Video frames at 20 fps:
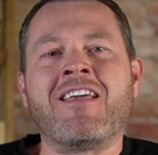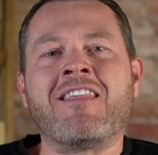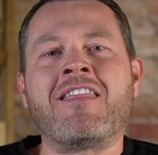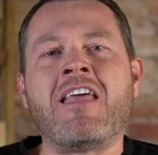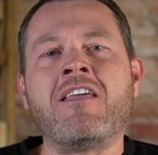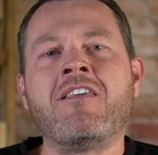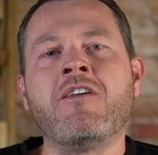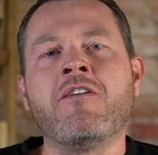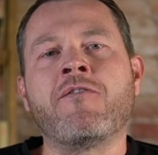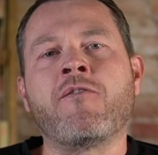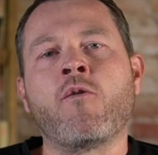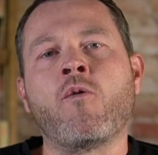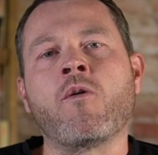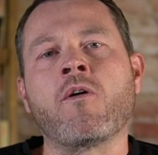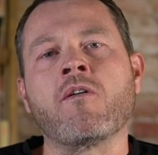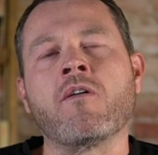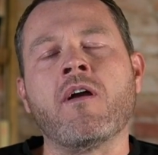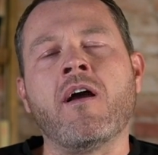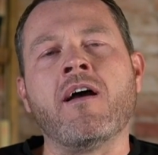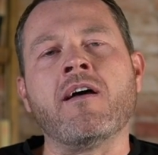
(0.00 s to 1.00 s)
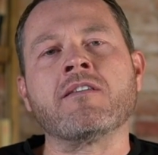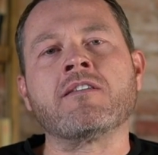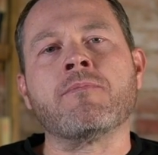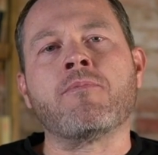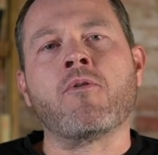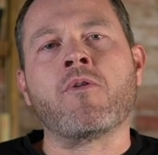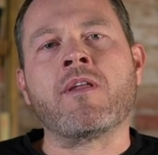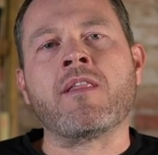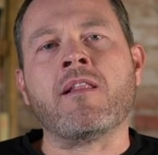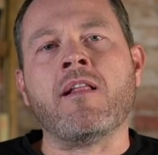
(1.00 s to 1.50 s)
but again, thank you for uh,
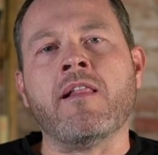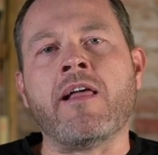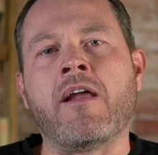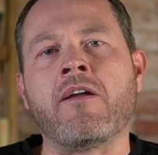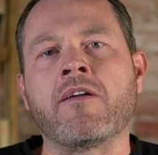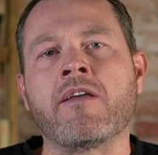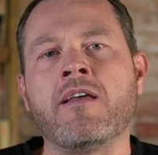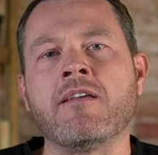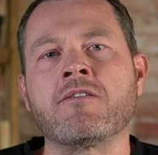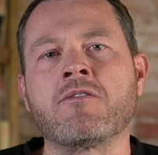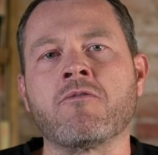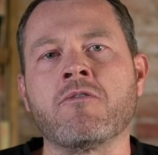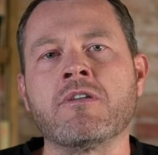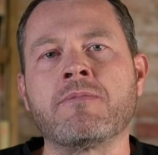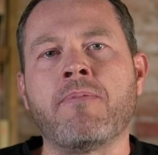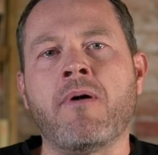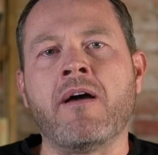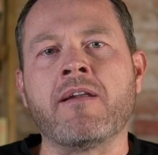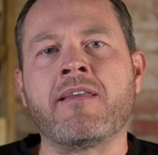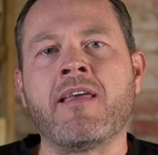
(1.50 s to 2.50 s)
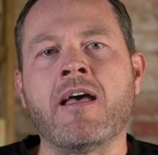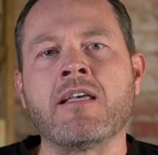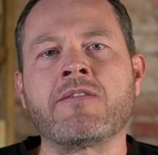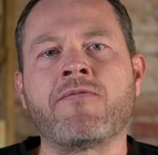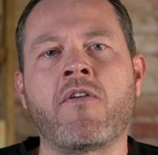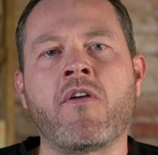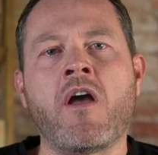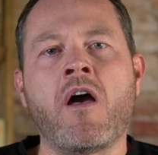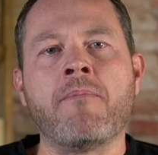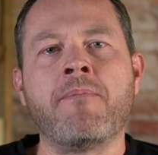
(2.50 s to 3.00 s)
supporting the Latter Gay Stories
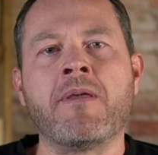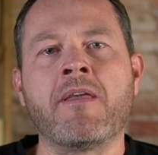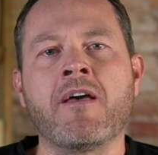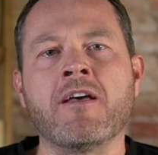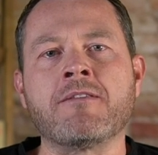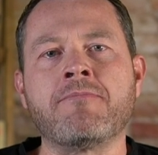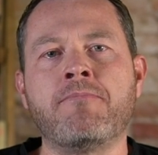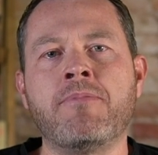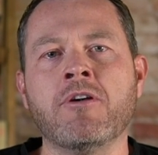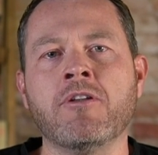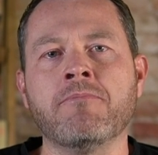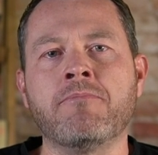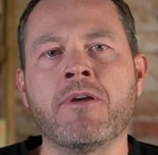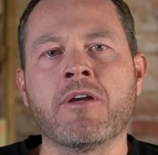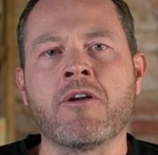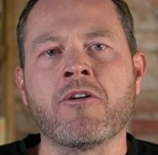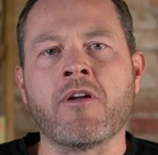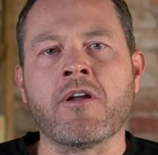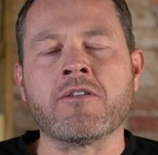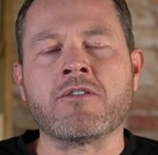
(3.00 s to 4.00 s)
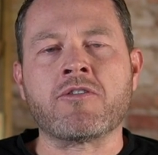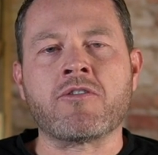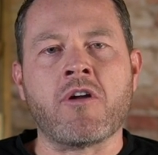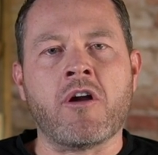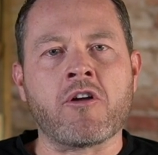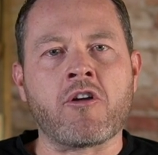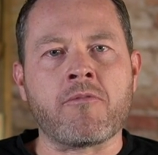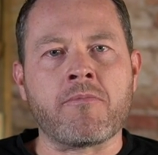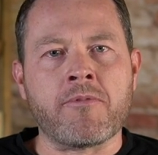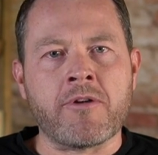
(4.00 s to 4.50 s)
podcast, for helping us build bigger and
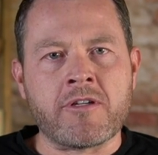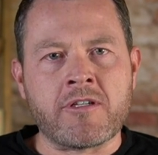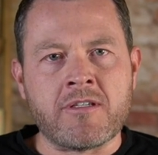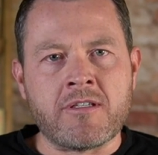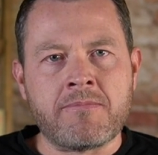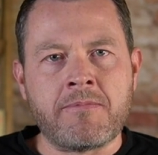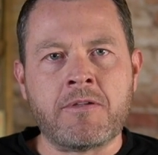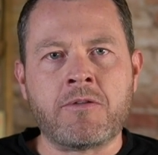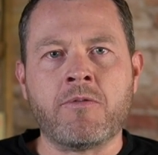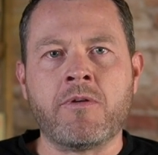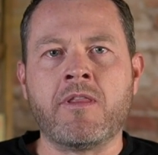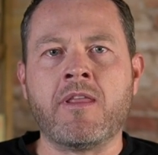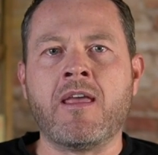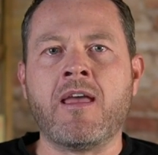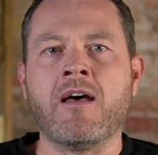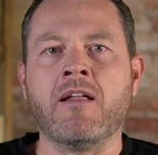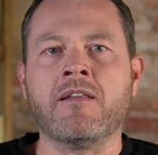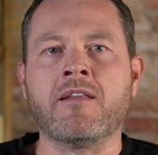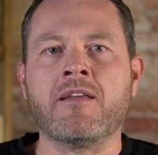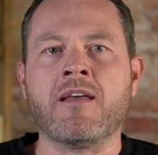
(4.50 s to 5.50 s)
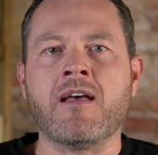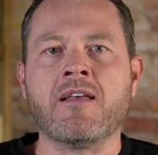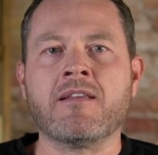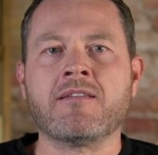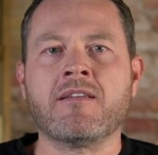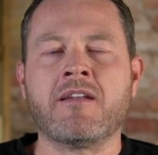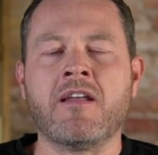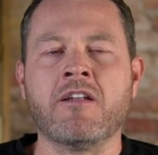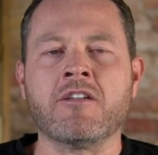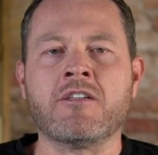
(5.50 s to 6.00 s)
stronger bridges between the
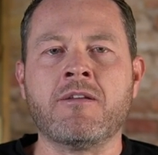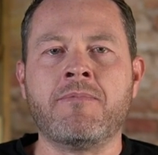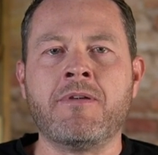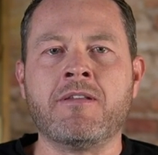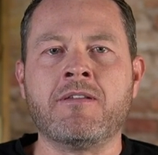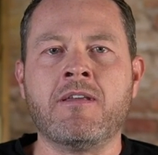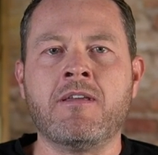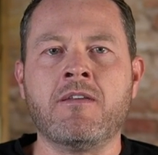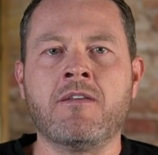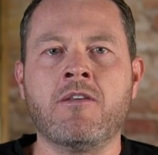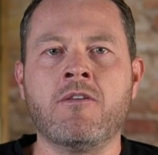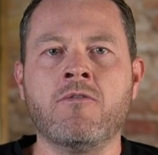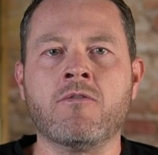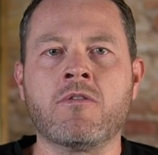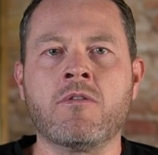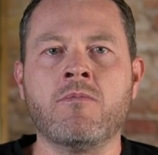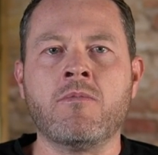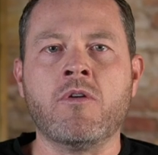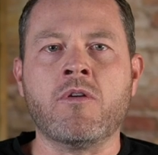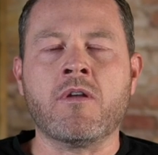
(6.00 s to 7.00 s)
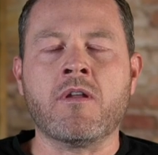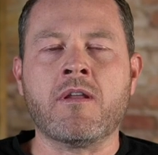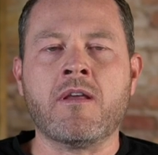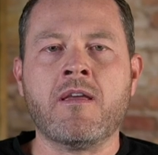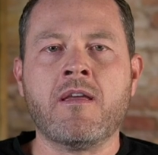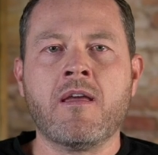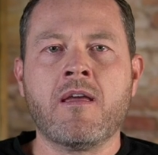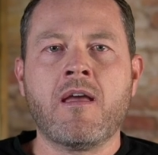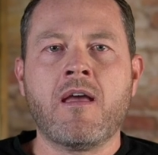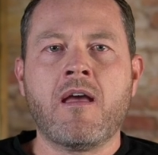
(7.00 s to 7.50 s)
LDS and LGBTQ
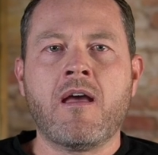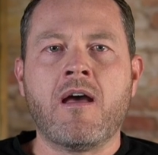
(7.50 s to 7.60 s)
community.